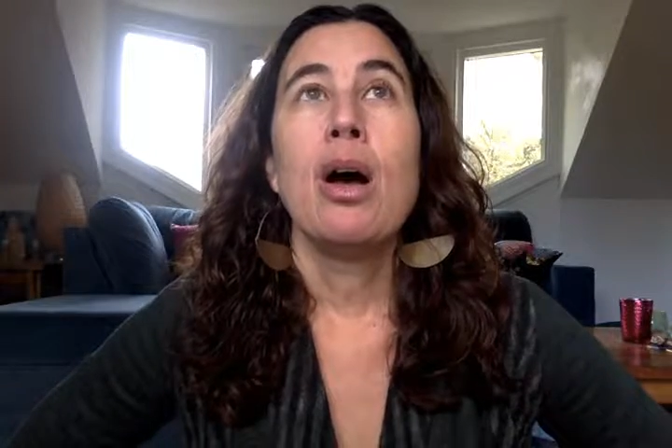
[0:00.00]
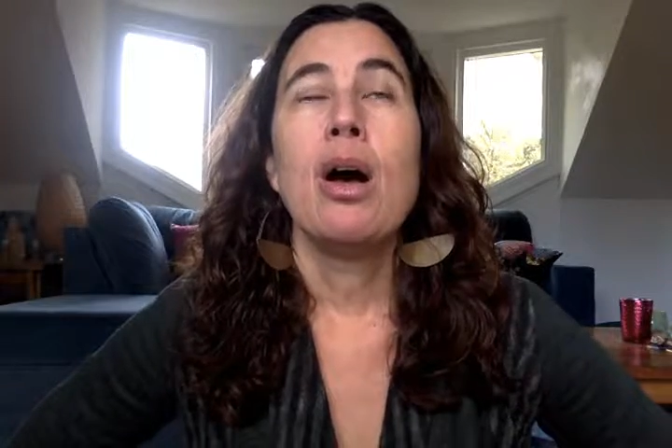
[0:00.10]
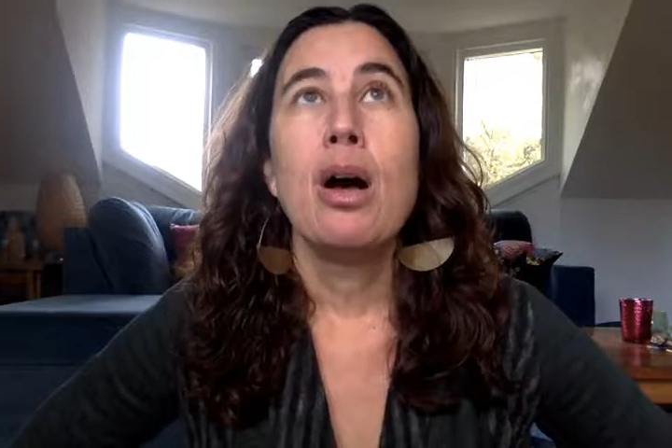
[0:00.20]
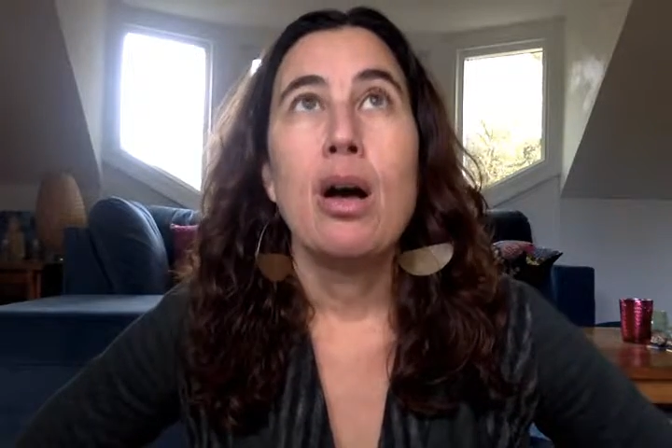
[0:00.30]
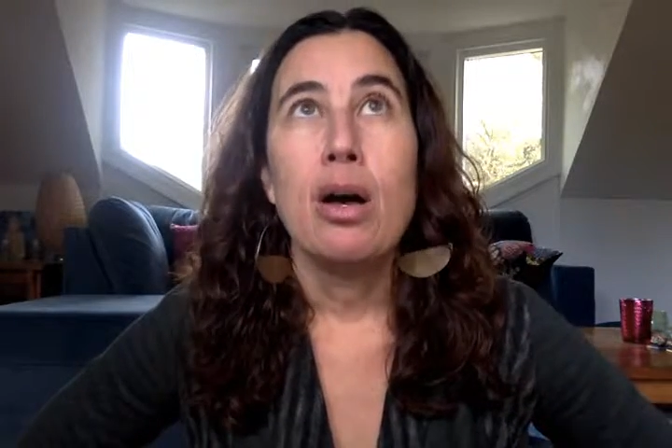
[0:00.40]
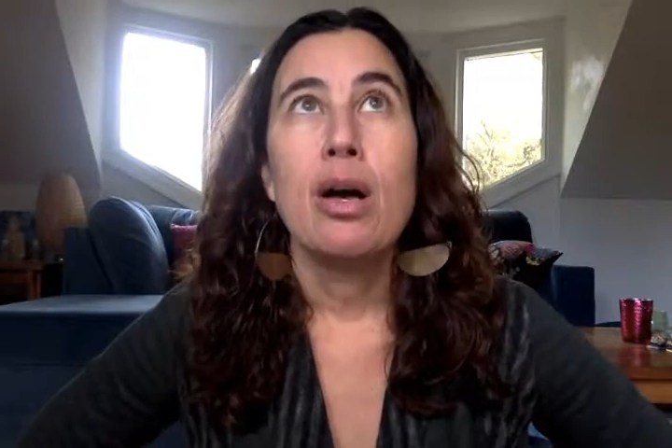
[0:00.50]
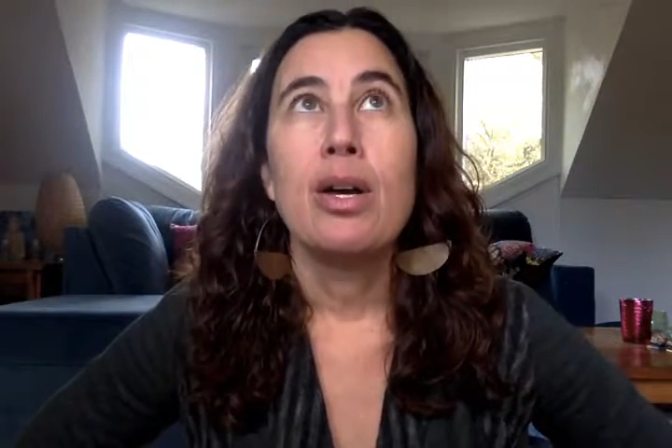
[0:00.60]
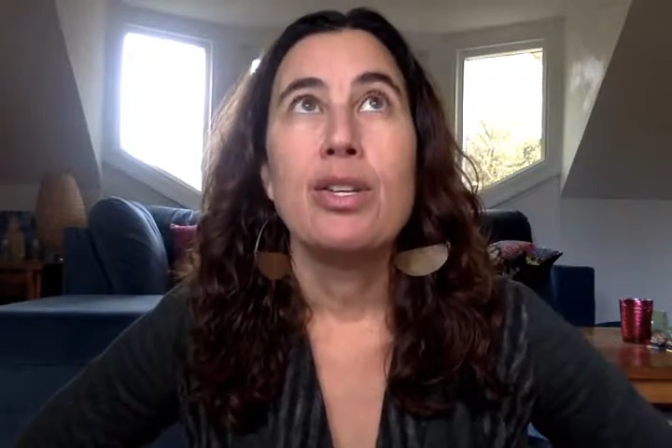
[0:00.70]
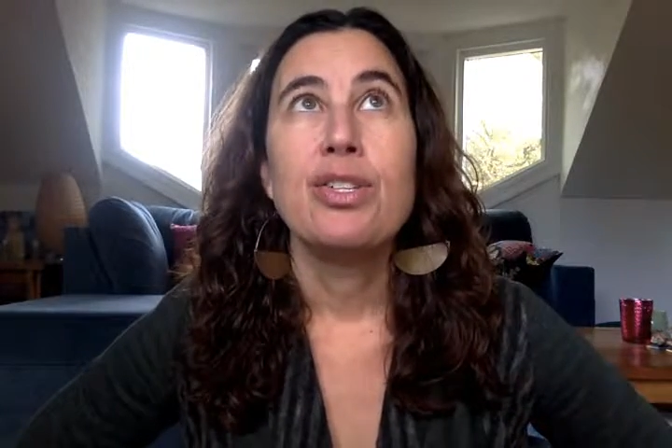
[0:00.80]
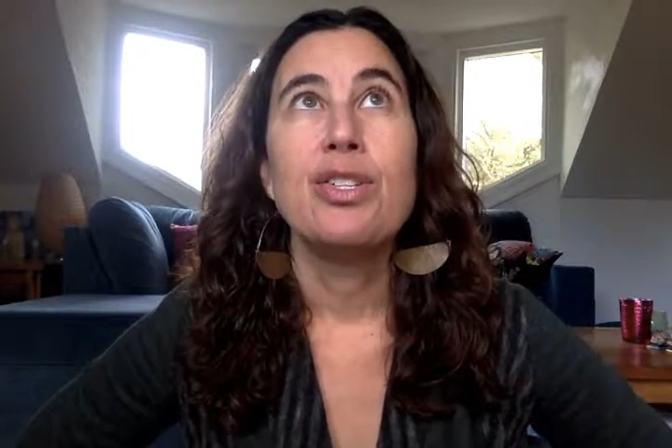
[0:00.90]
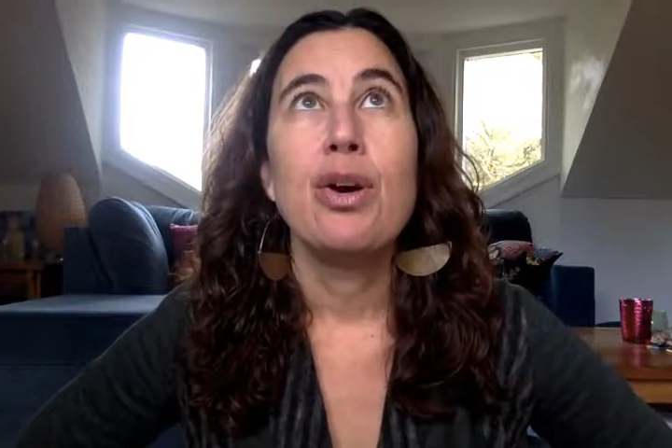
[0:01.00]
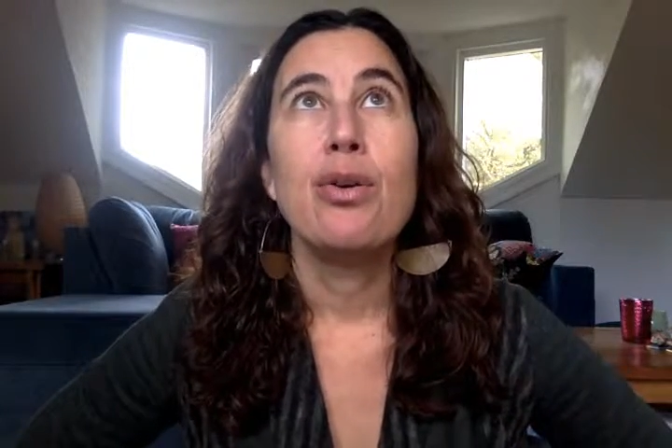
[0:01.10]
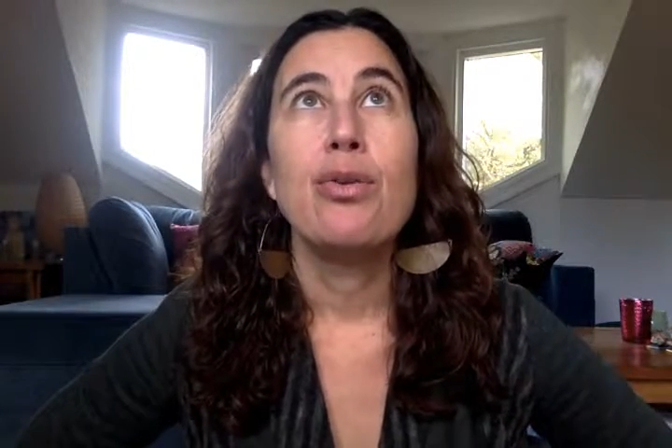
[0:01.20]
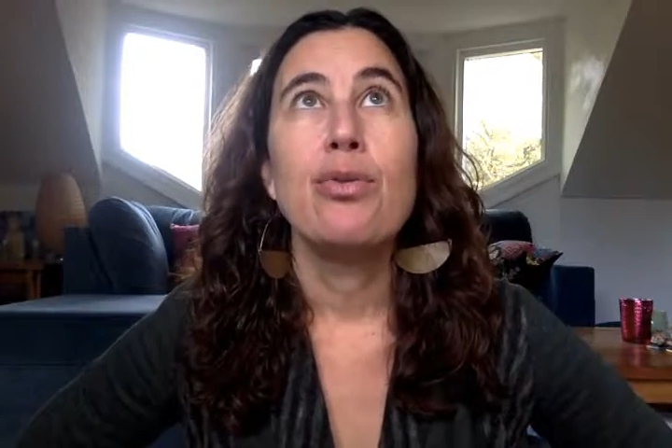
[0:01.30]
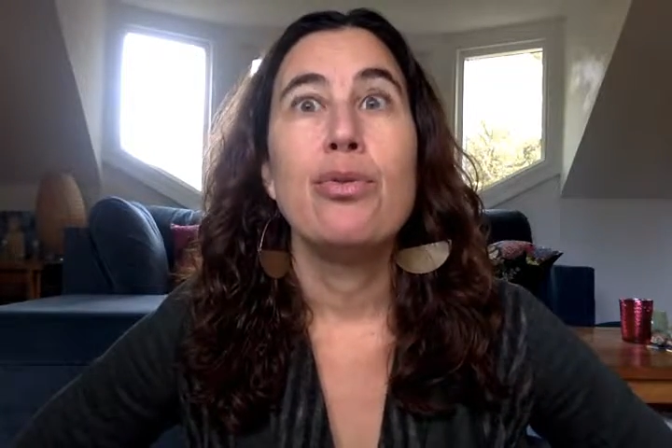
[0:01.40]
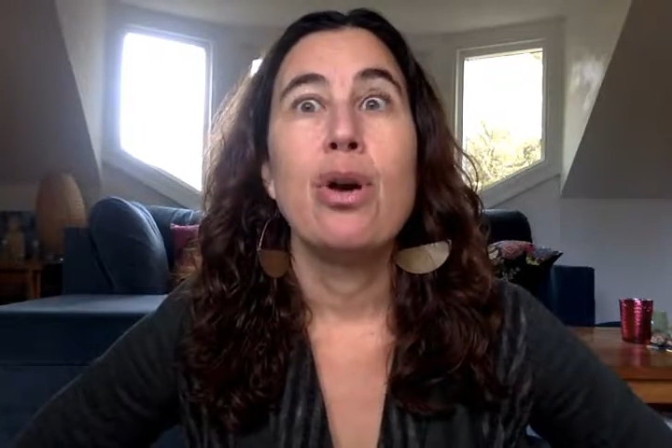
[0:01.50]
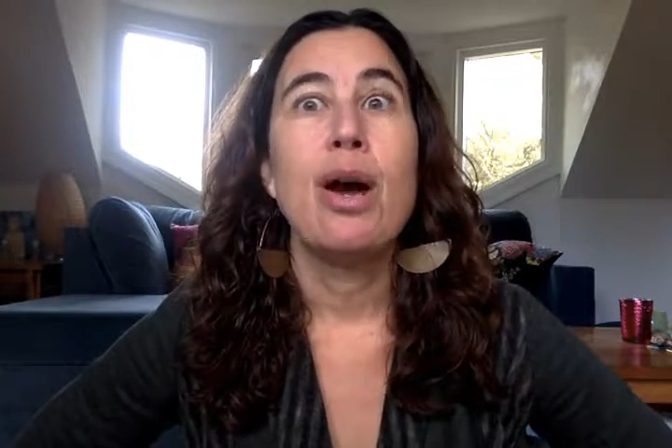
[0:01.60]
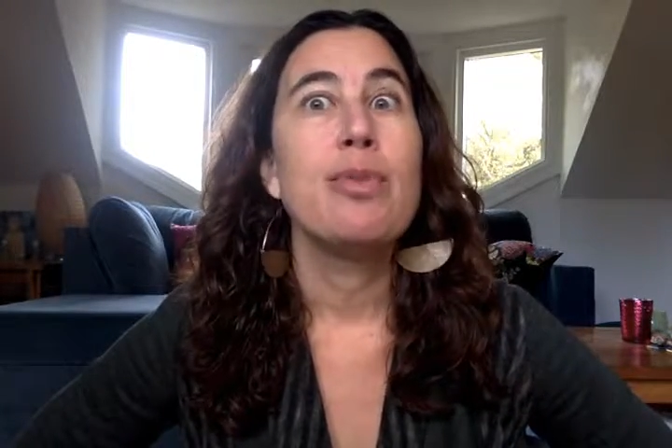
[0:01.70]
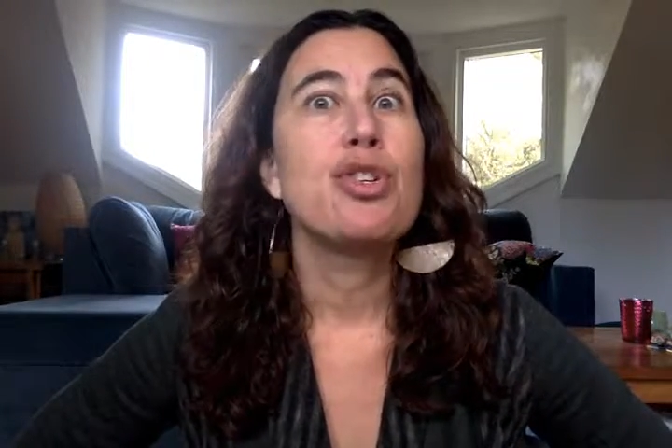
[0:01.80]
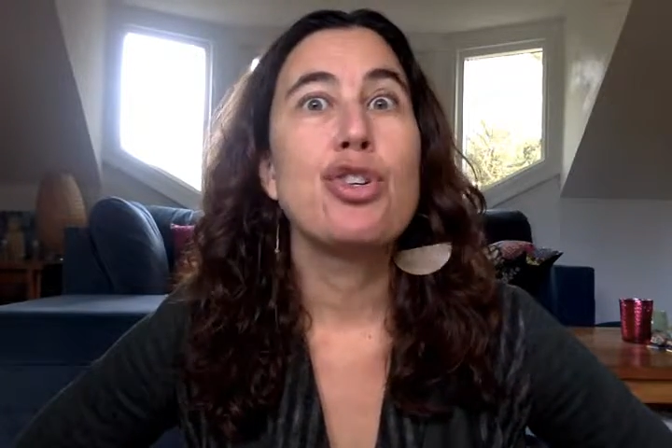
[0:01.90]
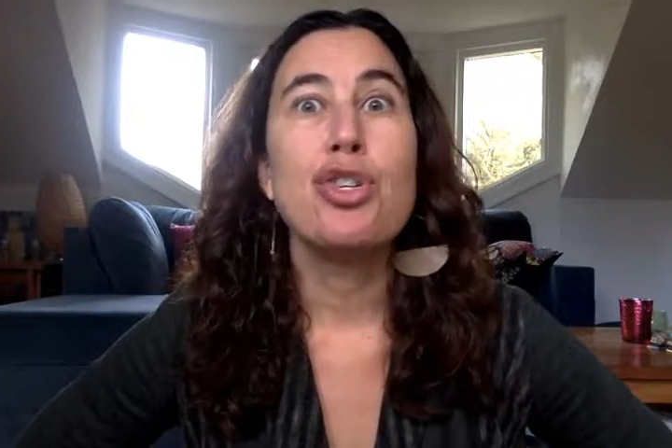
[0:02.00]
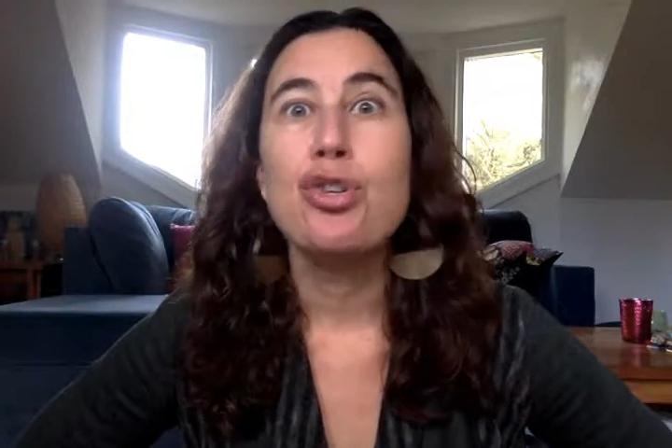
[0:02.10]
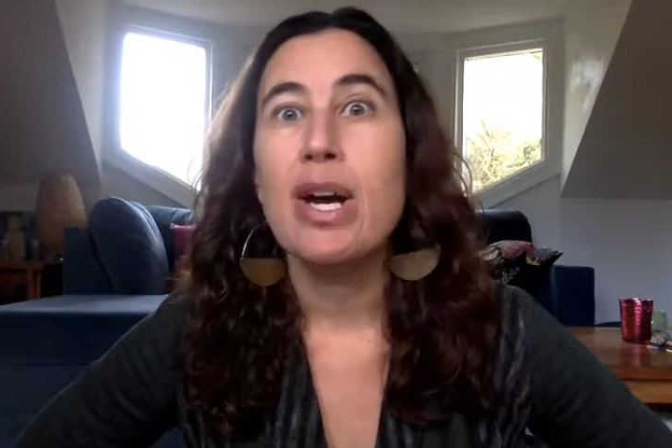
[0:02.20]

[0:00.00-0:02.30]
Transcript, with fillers: uh so I'm sure you